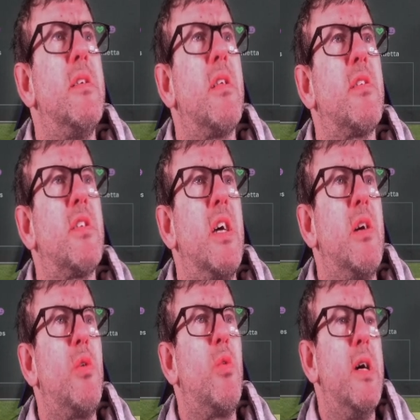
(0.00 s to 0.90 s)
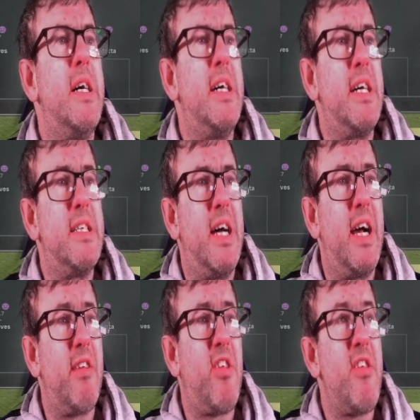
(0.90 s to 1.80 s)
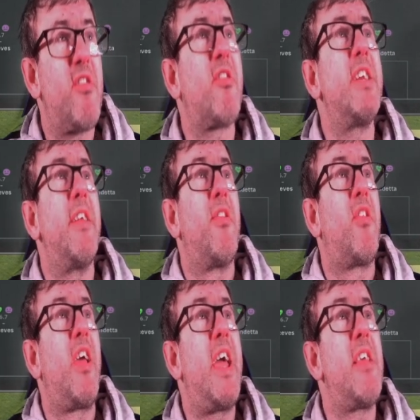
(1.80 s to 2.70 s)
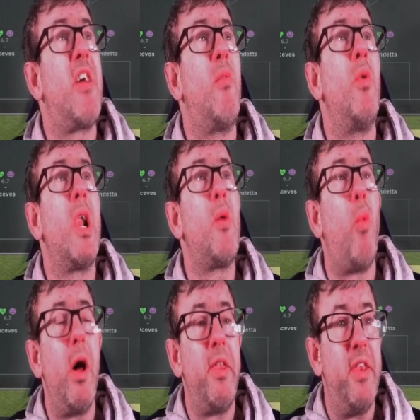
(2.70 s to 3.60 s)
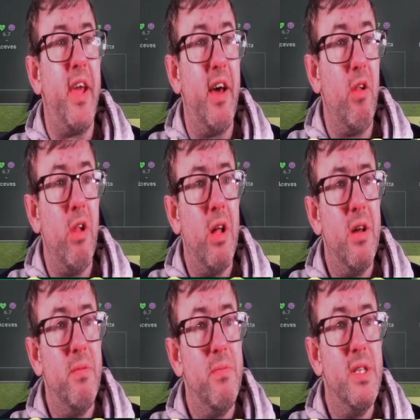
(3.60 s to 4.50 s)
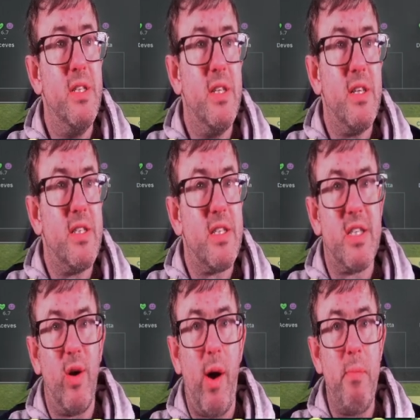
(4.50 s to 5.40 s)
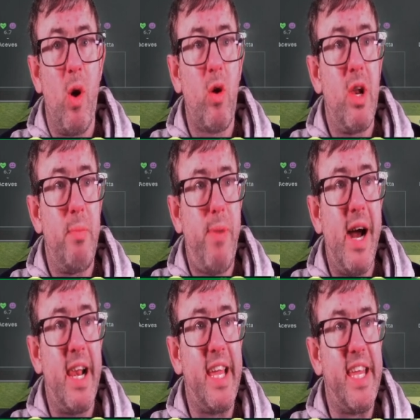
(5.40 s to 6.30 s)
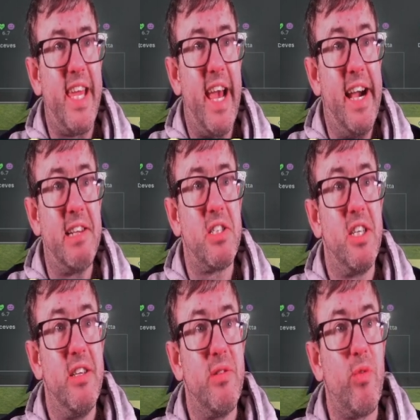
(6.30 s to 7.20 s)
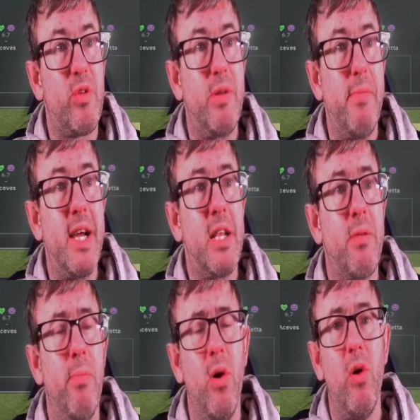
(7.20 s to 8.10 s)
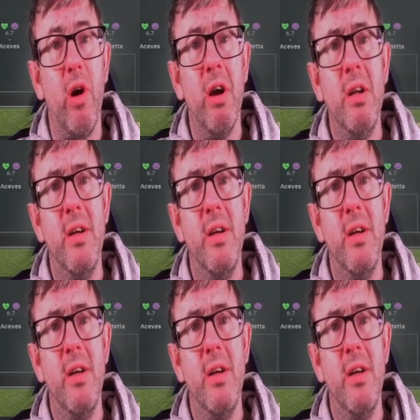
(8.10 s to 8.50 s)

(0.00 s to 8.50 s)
So as it stands, it is only 1-0. So I'm not going to panic yet. We'll demand more.